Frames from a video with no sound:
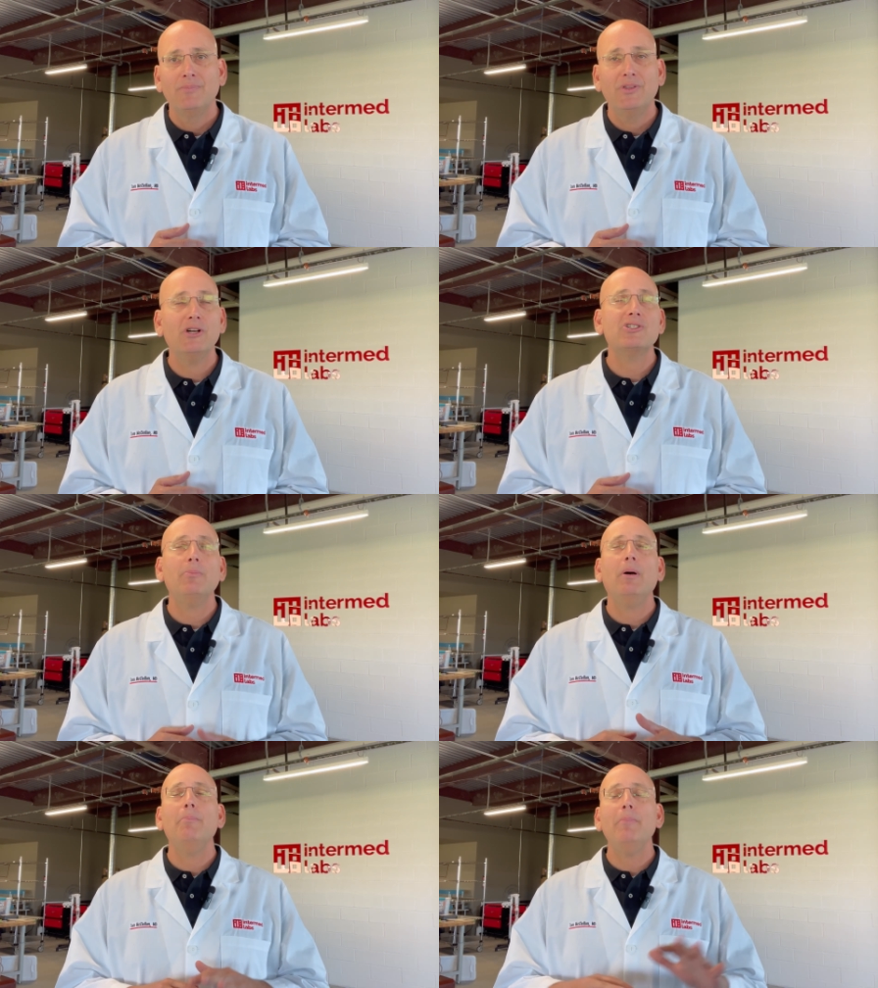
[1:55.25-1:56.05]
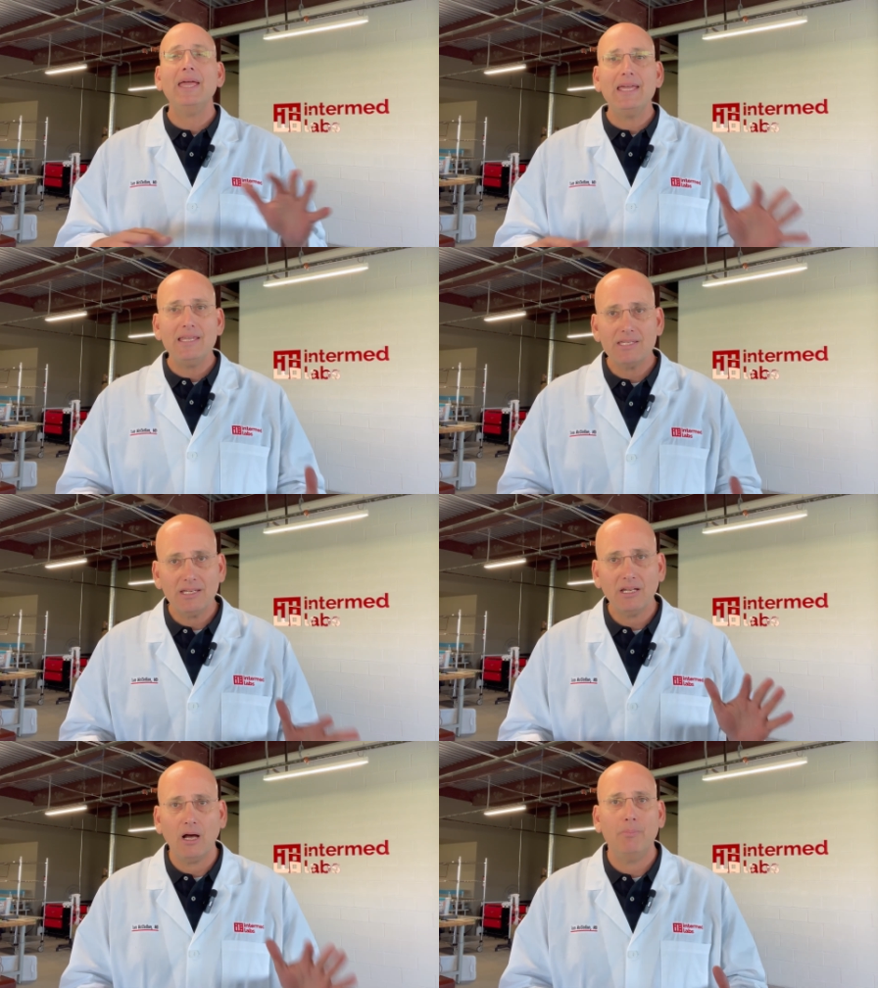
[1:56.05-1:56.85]
There's some
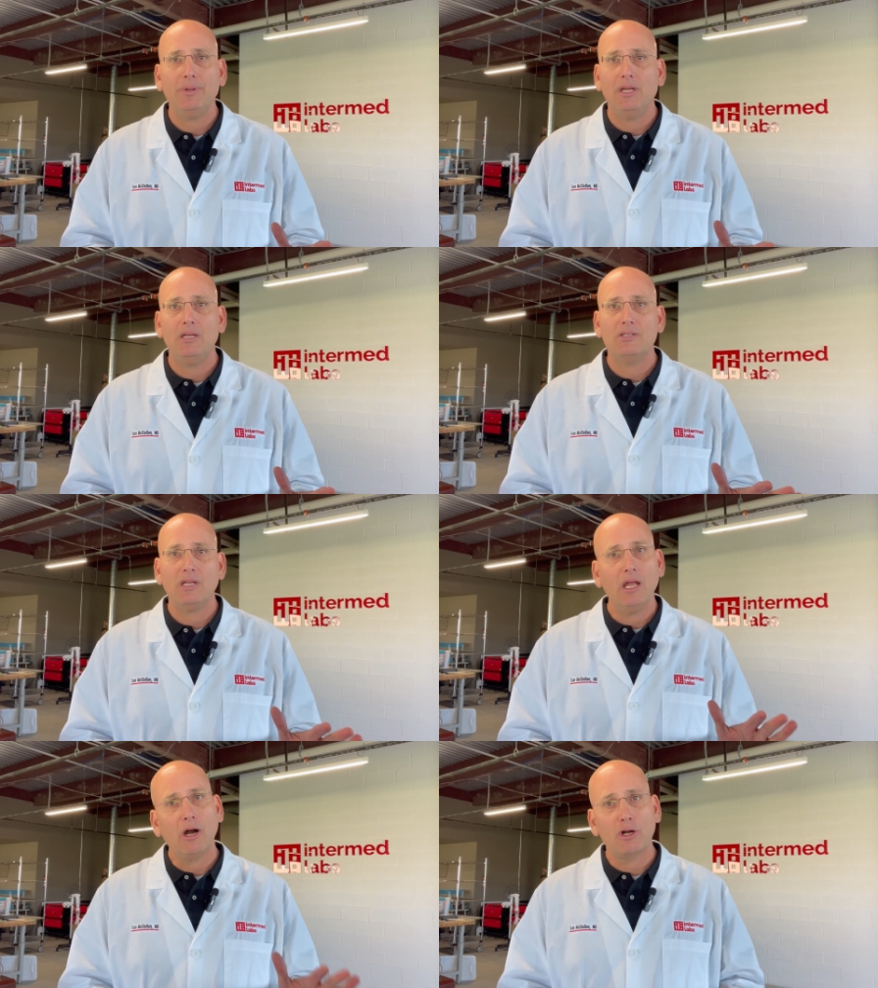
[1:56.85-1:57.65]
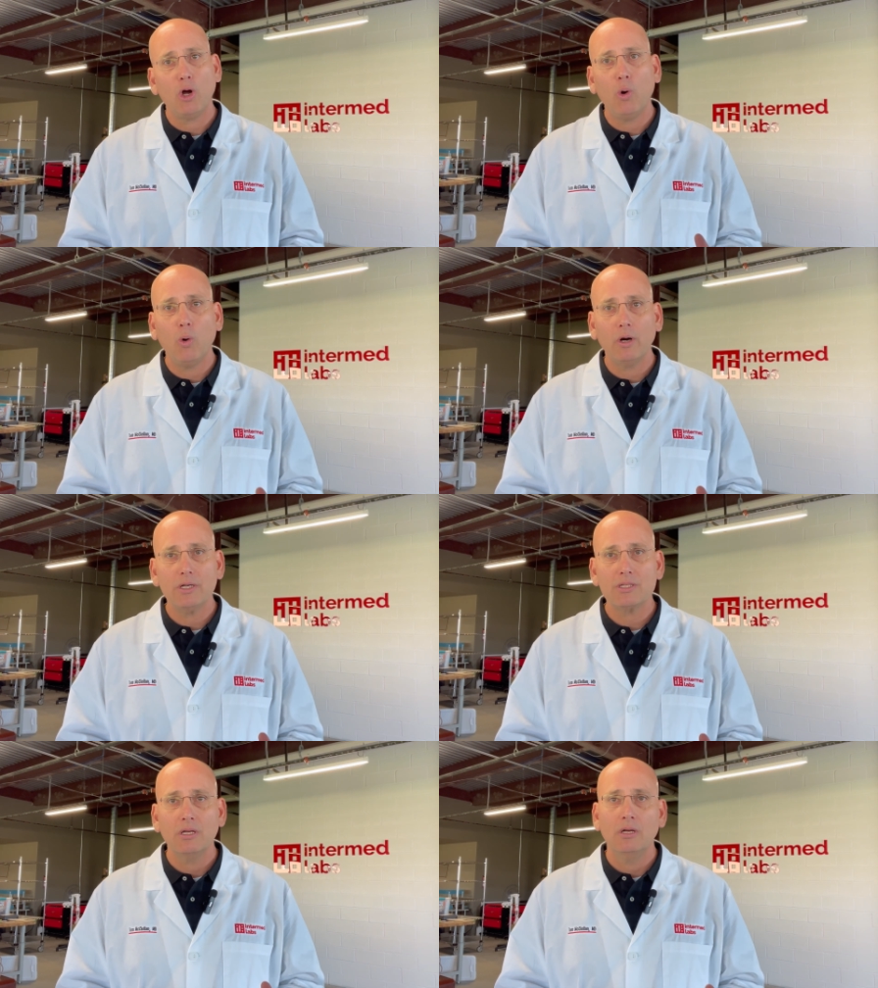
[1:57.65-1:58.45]
amazing companies in our
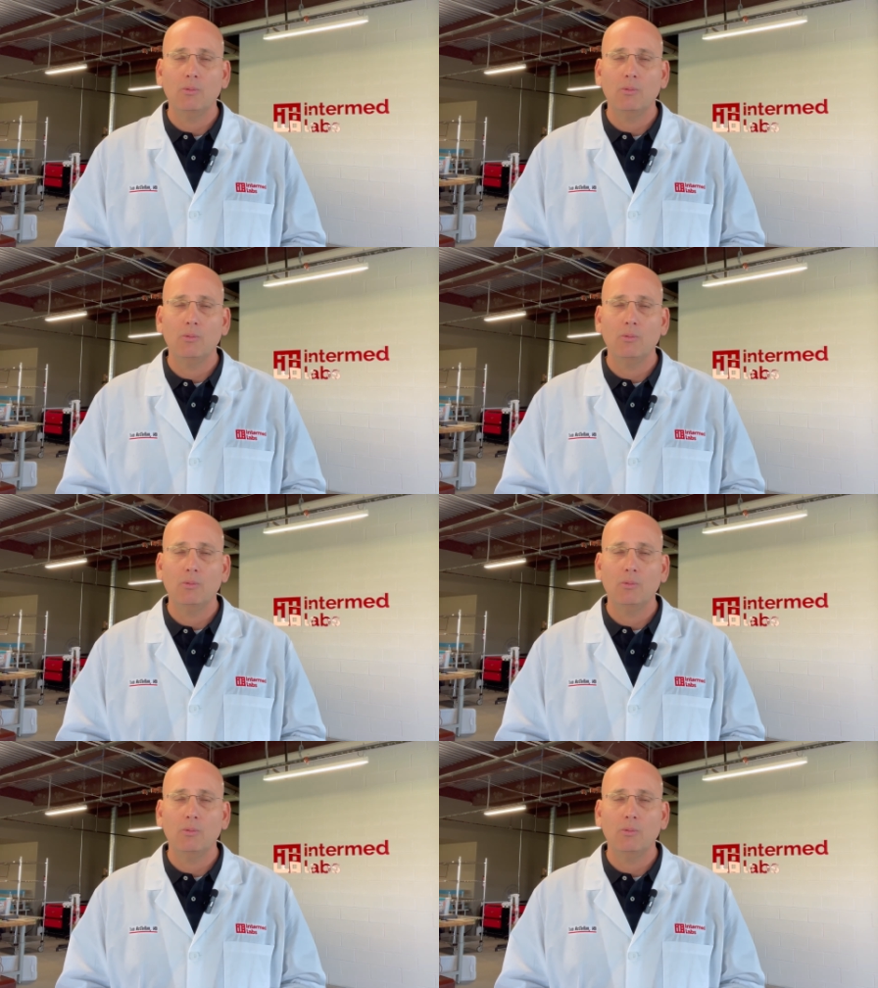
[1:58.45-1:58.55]
cohort.